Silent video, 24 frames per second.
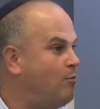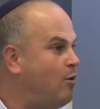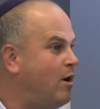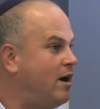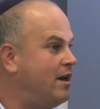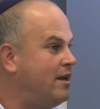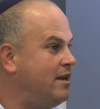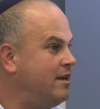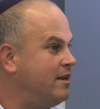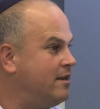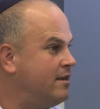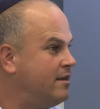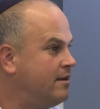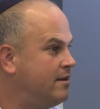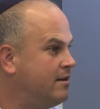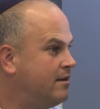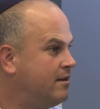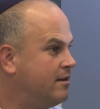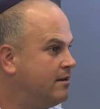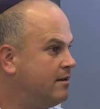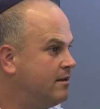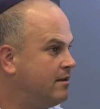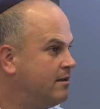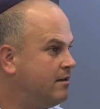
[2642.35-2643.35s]
Why?
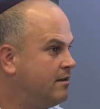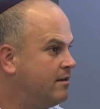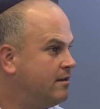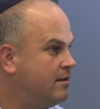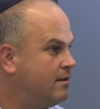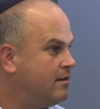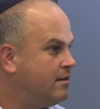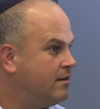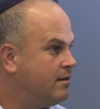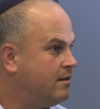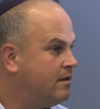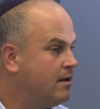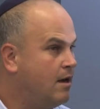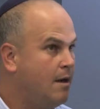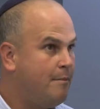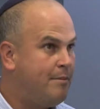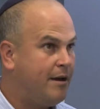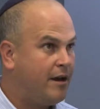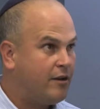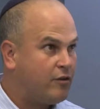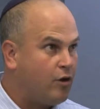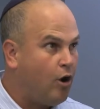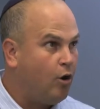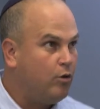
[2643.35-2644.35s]

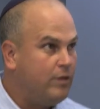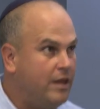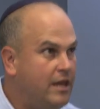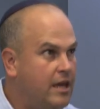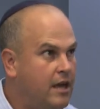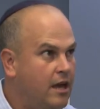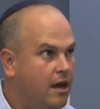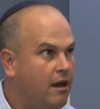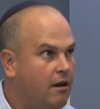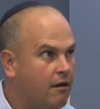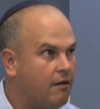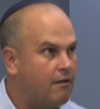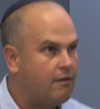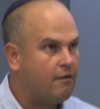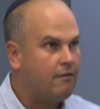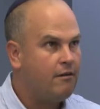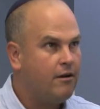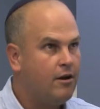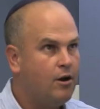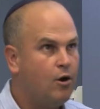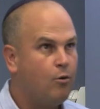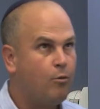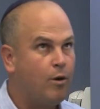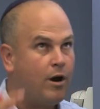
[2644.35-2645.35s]
because only here,
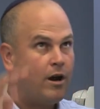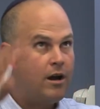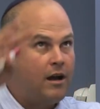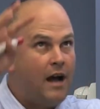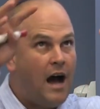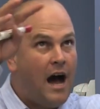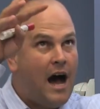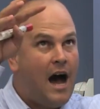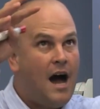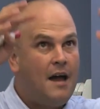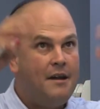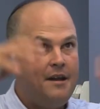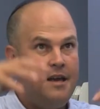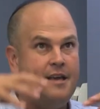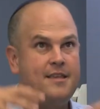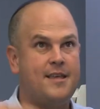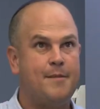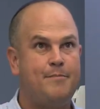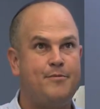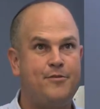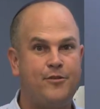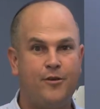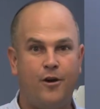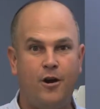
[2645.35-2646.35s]
where God is
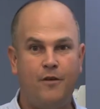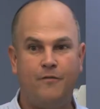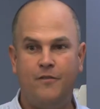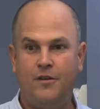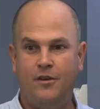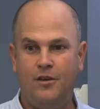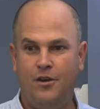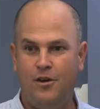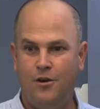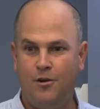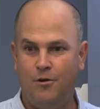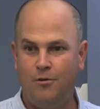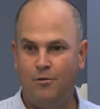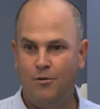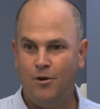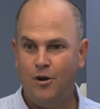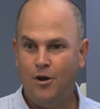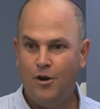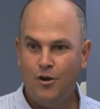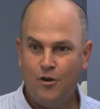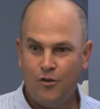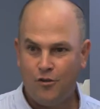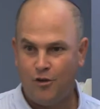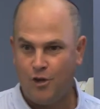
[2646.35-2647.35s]
observing you,
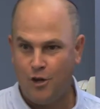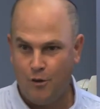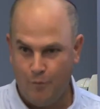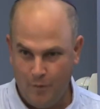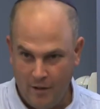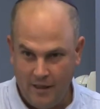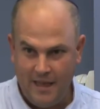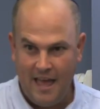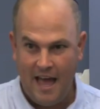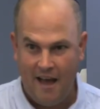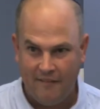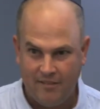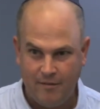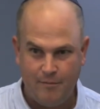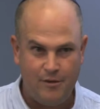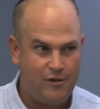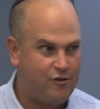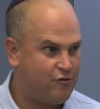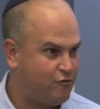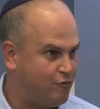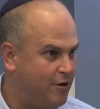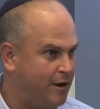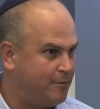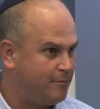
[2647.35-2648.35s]
so you really have to be
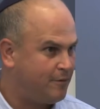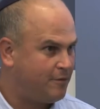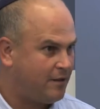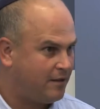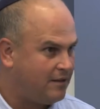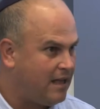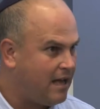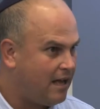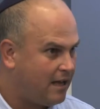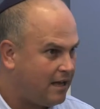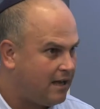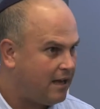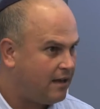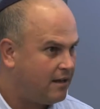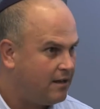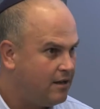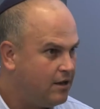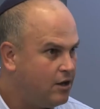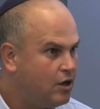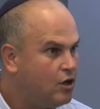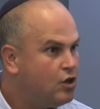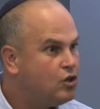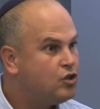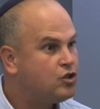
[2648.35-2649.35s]
strict with halacha.
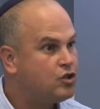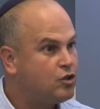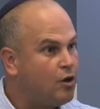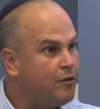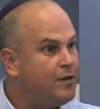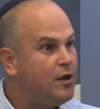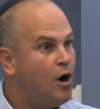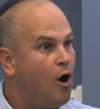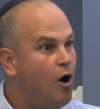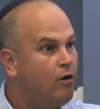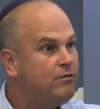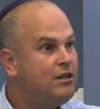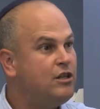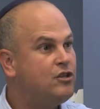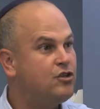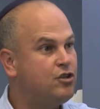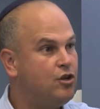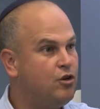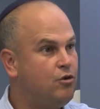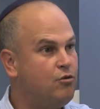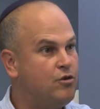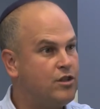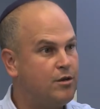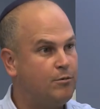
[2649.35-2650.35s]
So the only
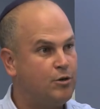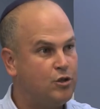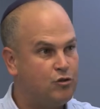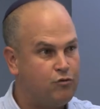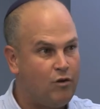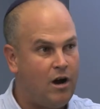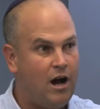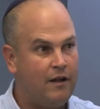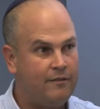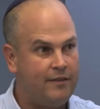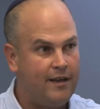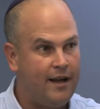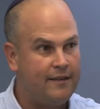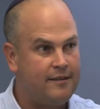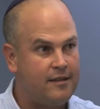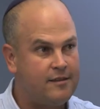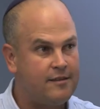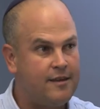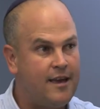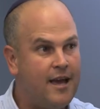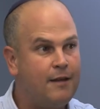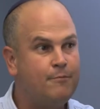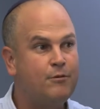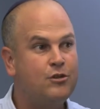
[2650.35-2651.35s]
Jews that were drawn to Eretz
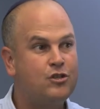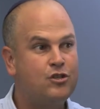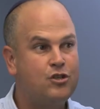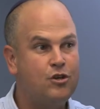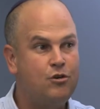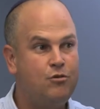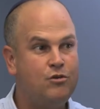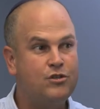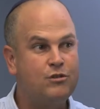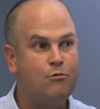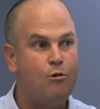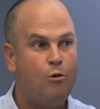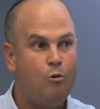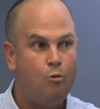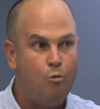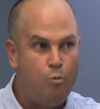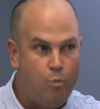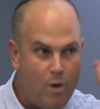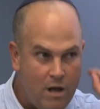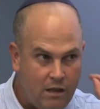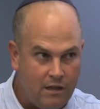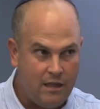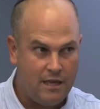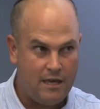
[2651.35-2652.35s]
Yisrael were Jews who were
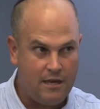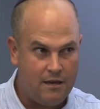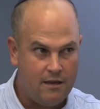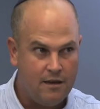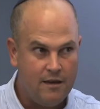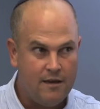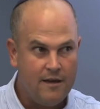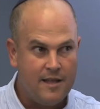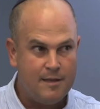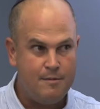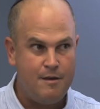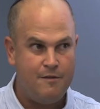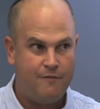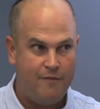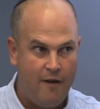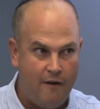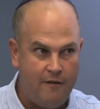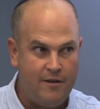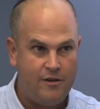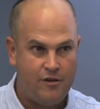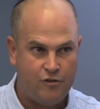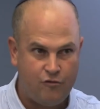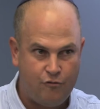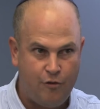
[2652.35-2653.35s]
willing to be
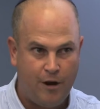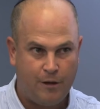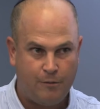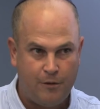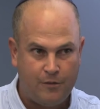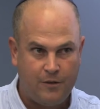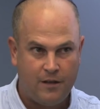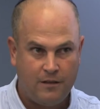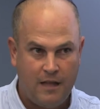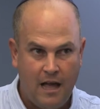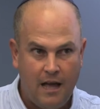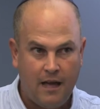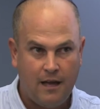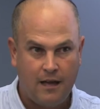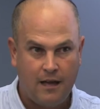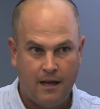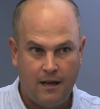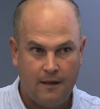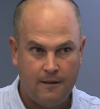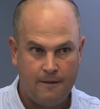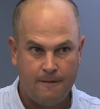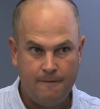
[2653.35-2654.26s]
very strict with halacha.